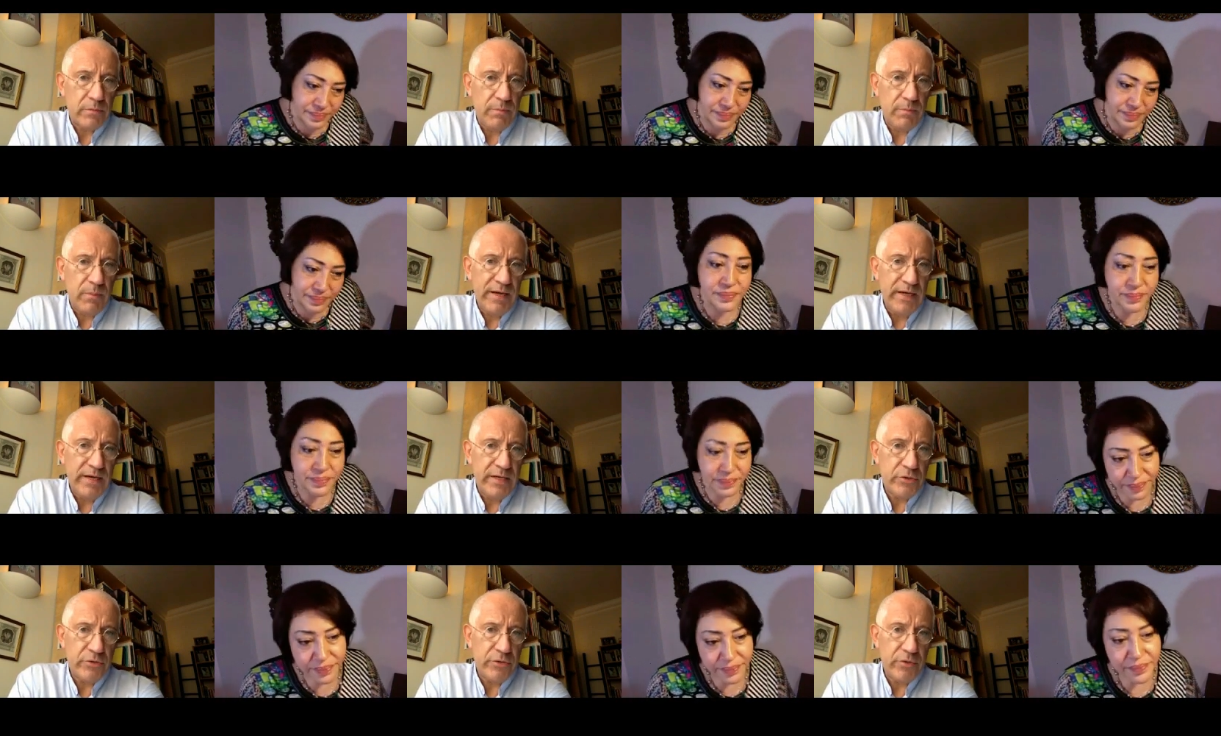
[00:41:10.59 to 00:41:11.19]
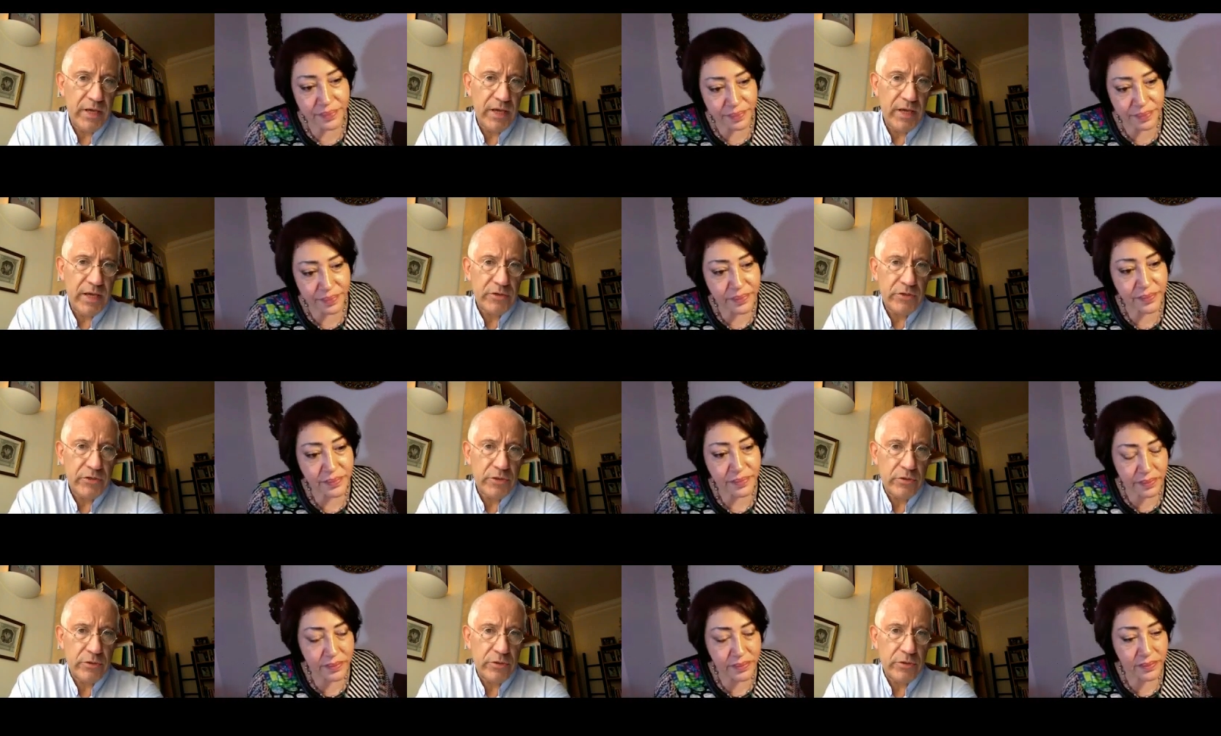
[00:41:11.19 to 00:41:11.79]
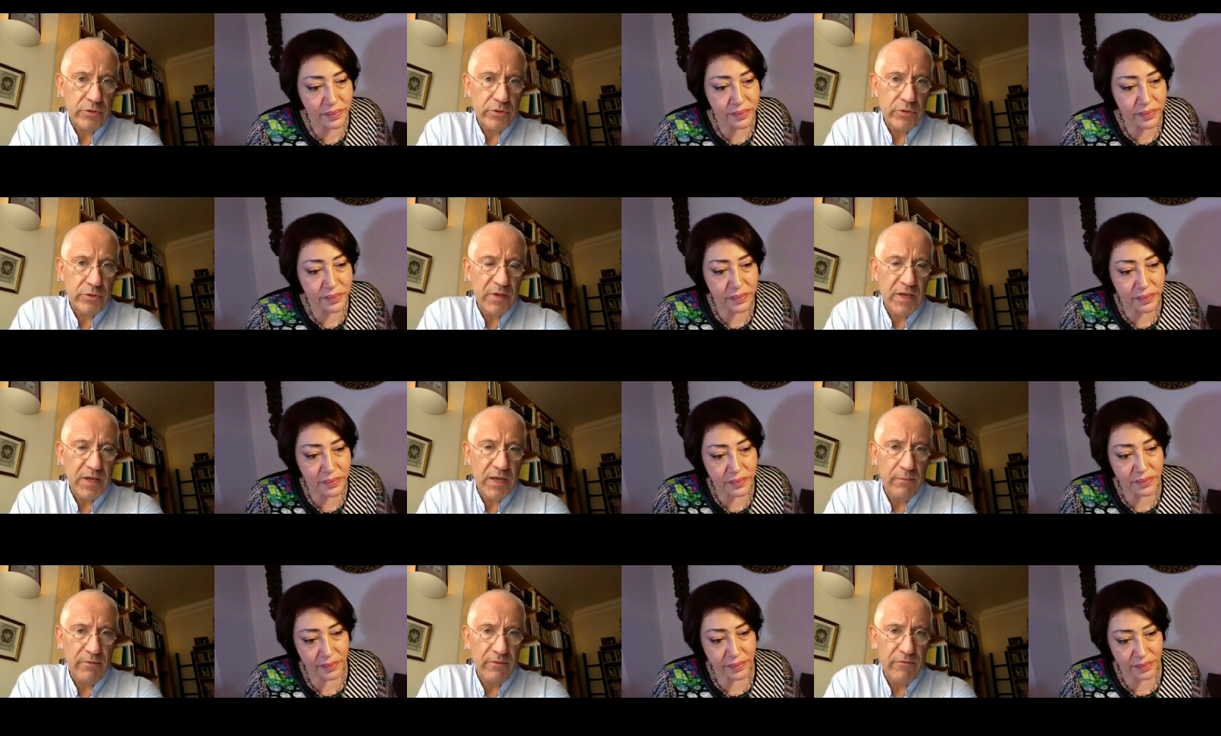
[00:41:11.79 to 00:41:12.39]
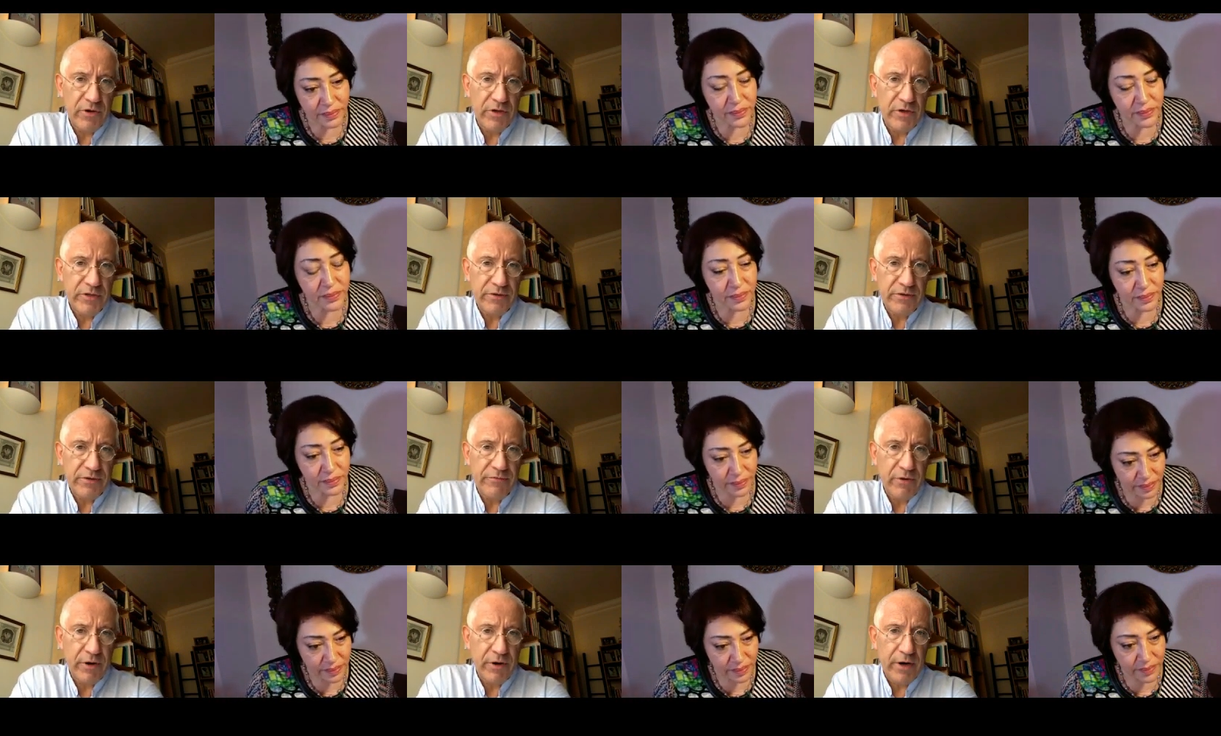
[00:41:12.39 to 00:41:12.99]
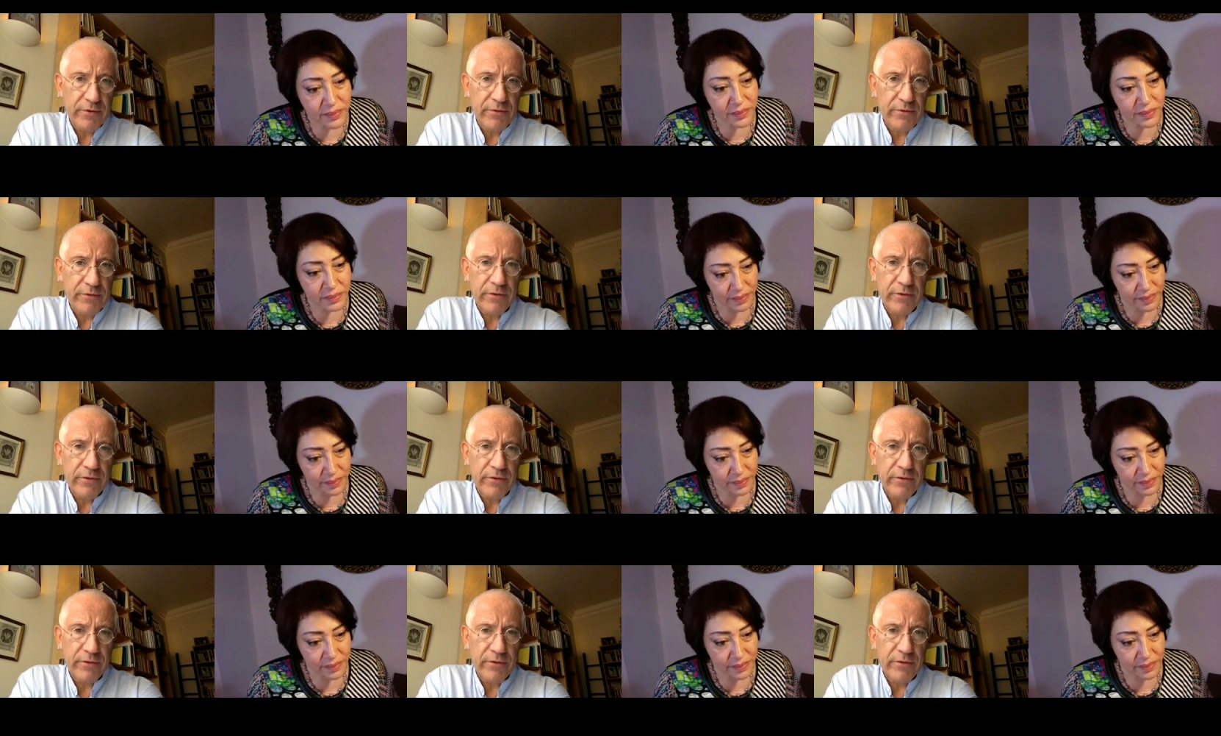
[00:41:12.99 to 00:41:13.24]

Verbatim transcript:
Speaker 1: my literary agent, who's become a very dear friend